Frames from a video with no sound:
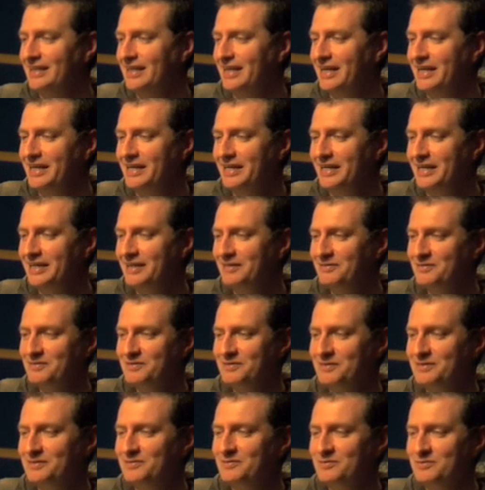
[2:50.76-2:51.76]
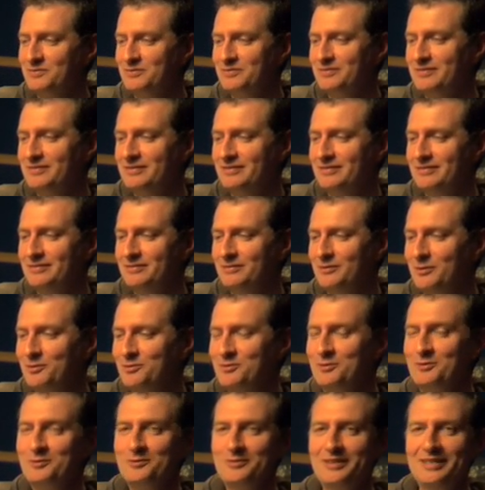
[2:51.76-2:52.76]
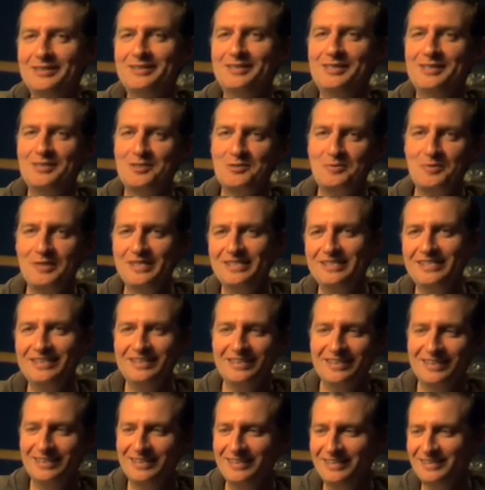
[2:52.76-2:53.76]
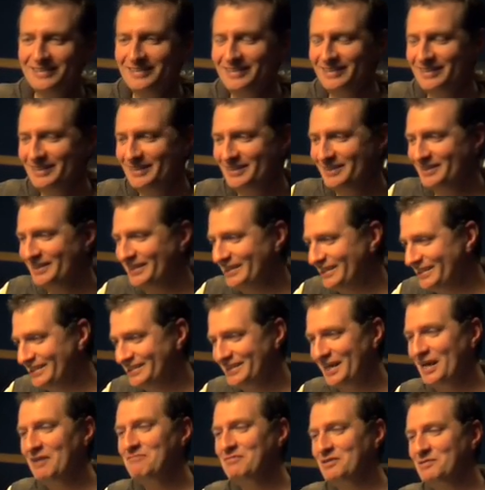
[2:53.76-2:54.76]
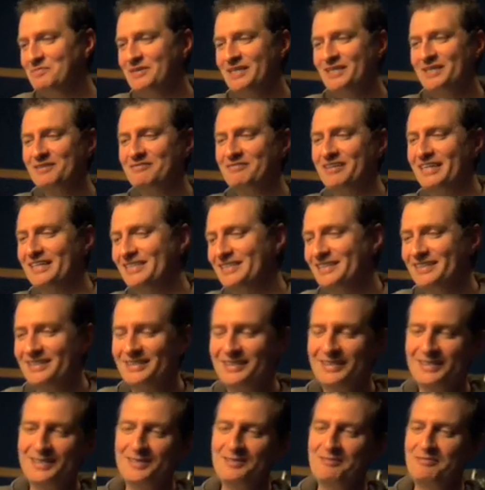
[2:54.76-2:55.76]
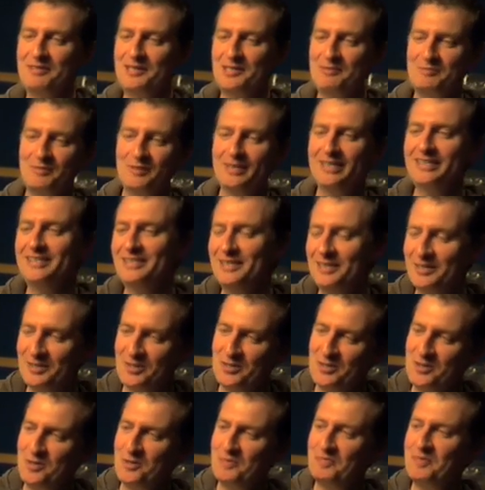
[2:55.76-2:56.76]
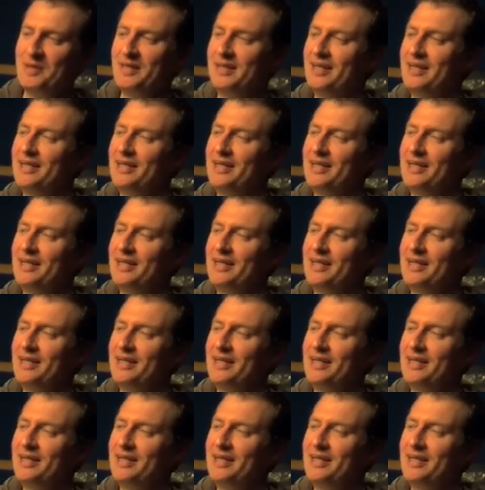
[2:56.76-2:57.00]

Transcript: any local Dundee sweetie that has ever been invented is available in that shop.